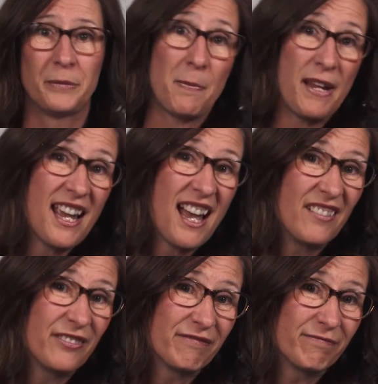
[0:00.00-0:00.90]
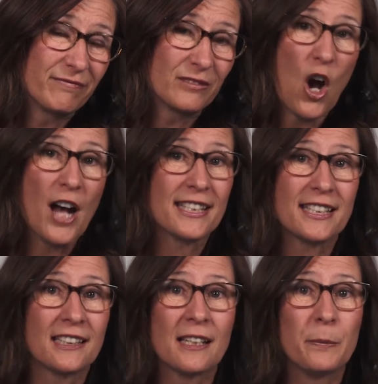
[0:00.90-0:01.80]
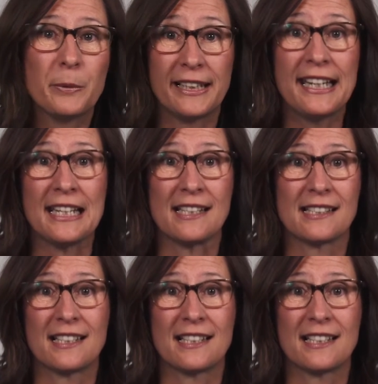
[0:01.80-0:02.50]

They may have constant complaints